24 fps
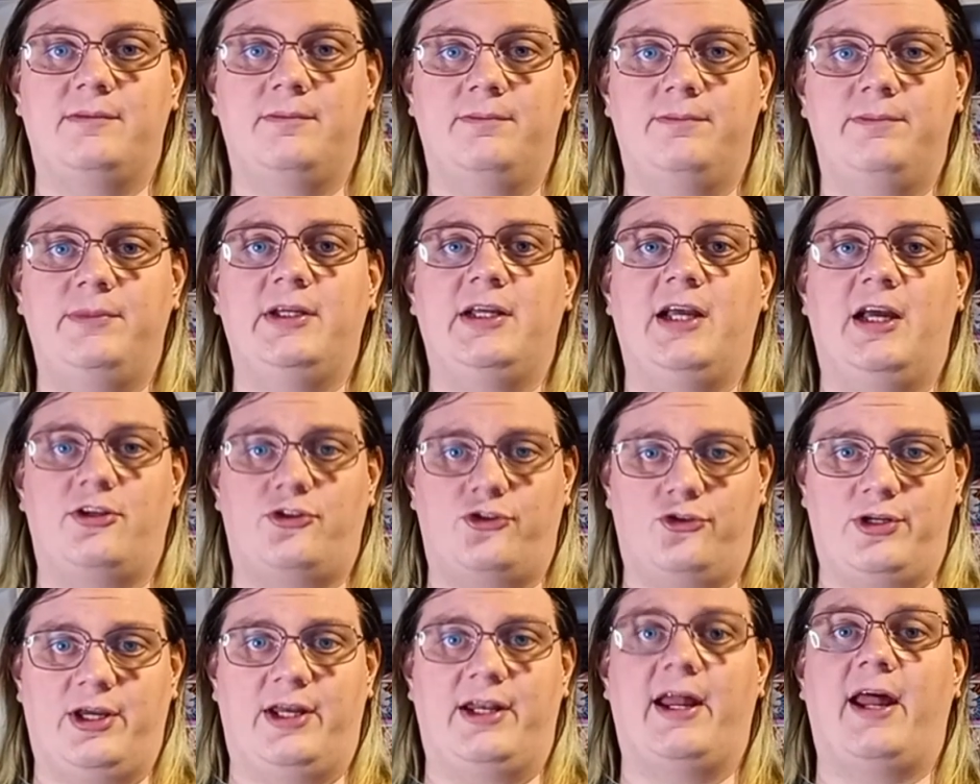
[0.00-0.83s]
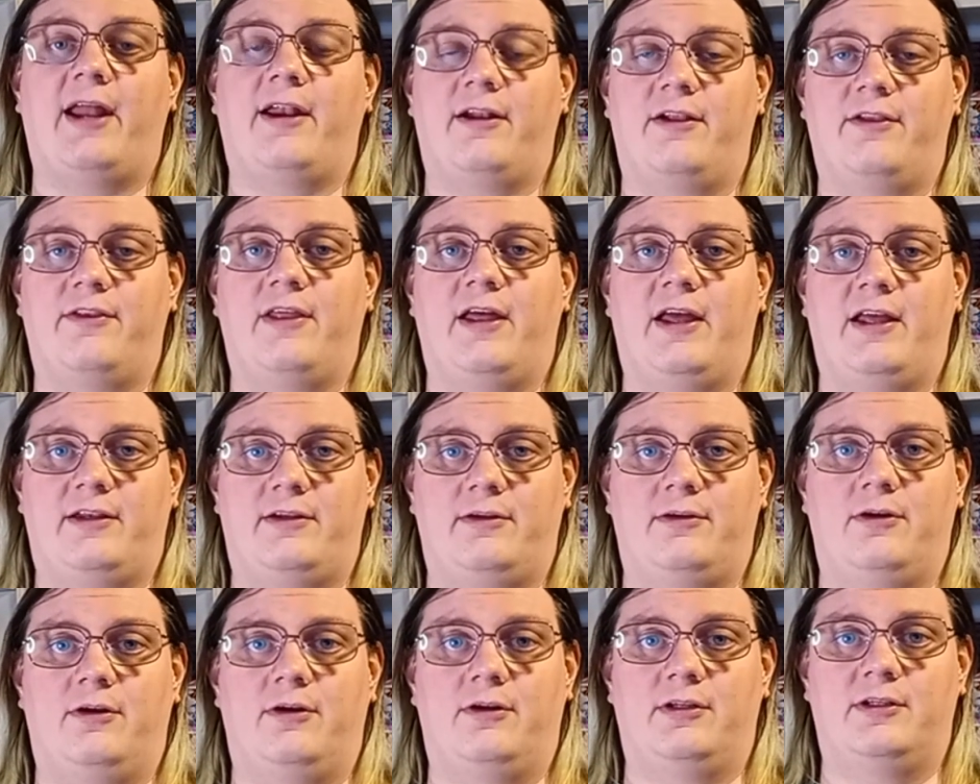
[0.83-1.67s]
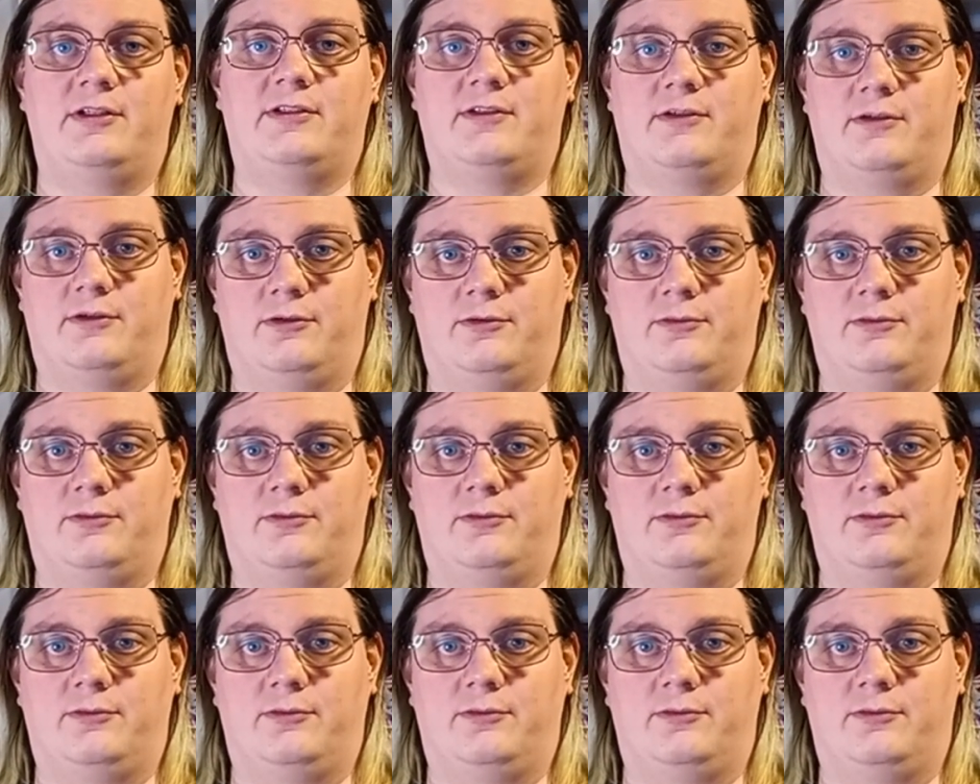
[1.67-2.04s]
Pikachu can handle that on his own.